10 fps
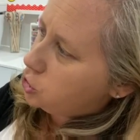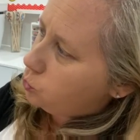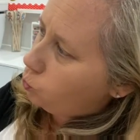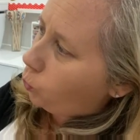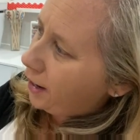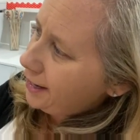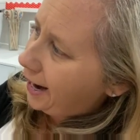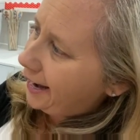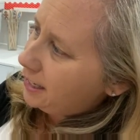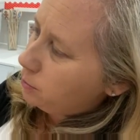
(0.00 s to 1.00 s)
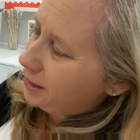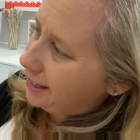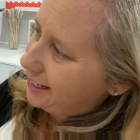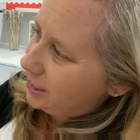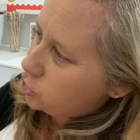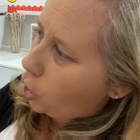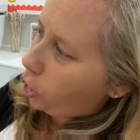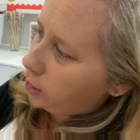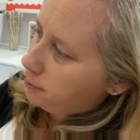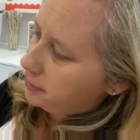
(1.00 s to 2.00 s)
one item in each
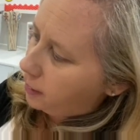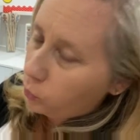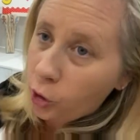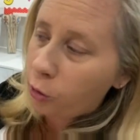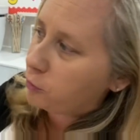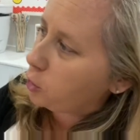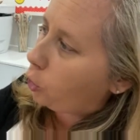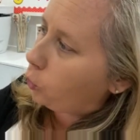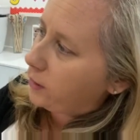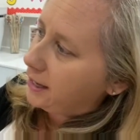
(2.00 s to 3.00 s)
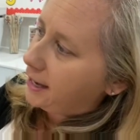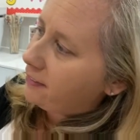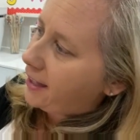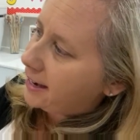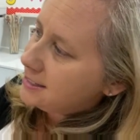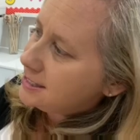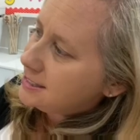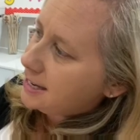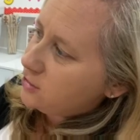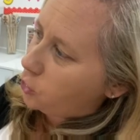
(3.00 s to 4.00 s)
column that will go for the whole week, and that is a
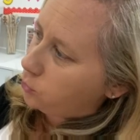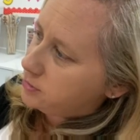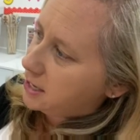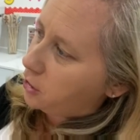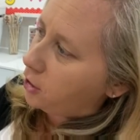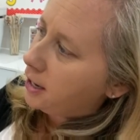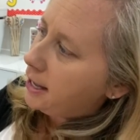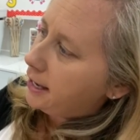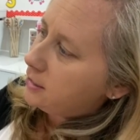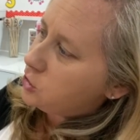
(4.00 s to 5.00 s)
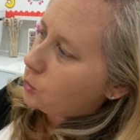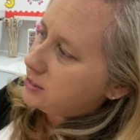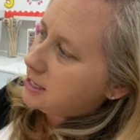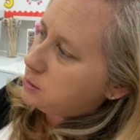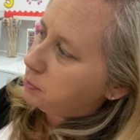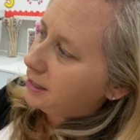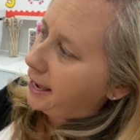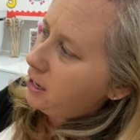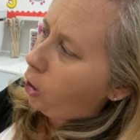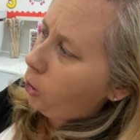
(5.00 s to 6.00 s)
send home center. And so it says
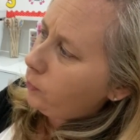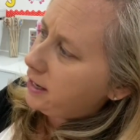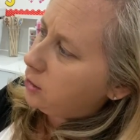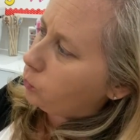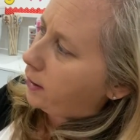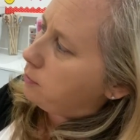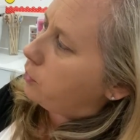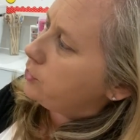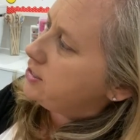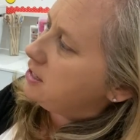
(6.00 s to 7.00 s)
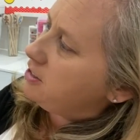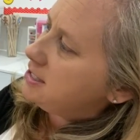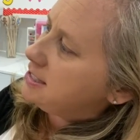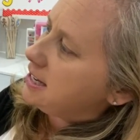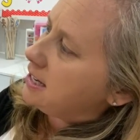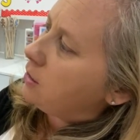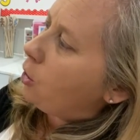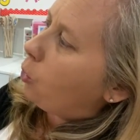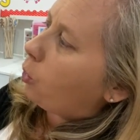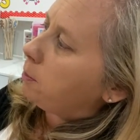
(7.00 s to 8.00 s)
play all week, Rainbow CVC,
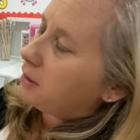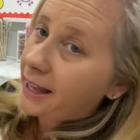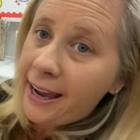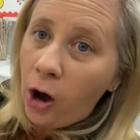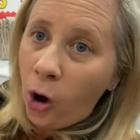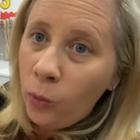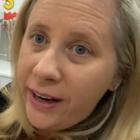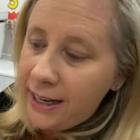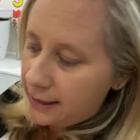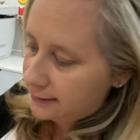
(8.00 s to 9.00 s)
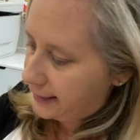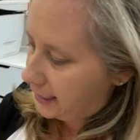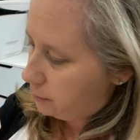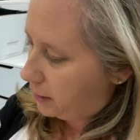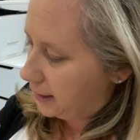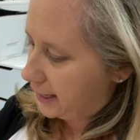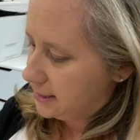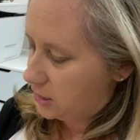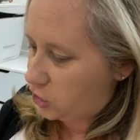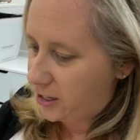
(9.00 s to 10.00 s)
or play all week, Ladybug
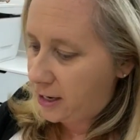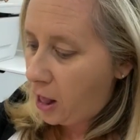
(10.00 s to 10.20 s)
Edition.